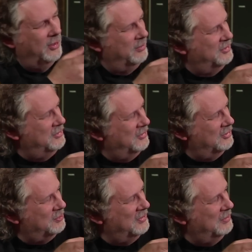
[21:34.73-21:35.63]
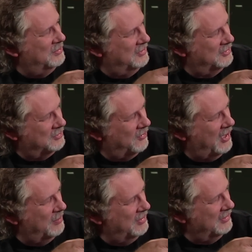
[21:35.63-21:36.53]
did you notice when he was
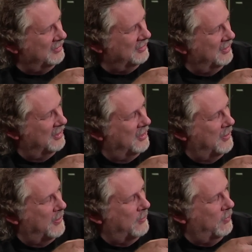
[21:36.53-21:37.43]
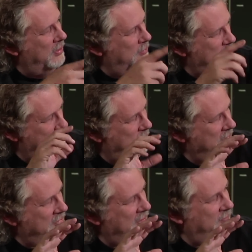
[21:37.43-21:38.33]
describing where he was
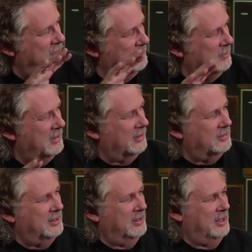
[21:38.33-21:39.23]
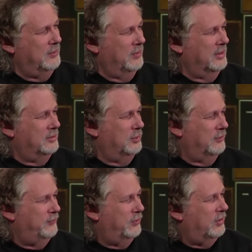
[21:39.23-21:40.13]
putting stuff in the mix, he went to a
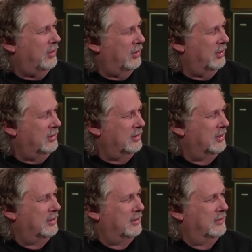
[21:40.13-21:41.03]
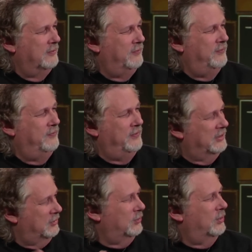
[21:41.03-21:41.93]
full on
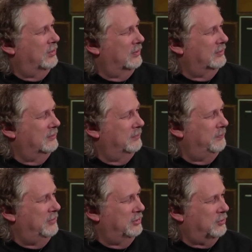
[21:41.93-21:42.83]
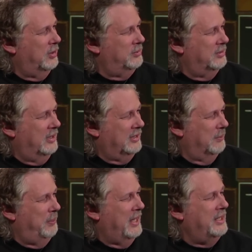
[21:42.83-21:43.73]
visual Mm-hmm. description like
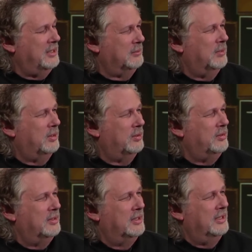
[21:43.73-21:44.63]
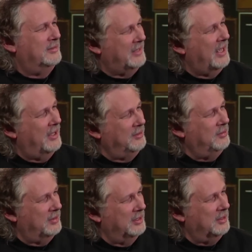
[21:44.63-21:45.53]
a painting mode. Mm-hmm. Is that how
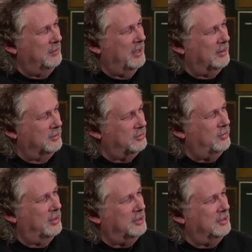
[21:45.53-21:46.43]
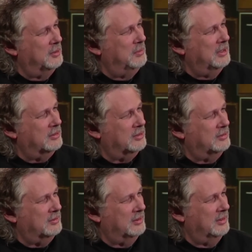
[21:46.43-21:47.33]
you think about constructing the mix?
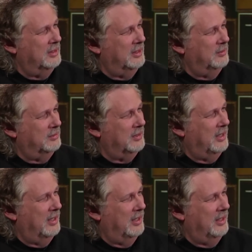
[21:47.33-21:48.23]
Because it, it was. Uh,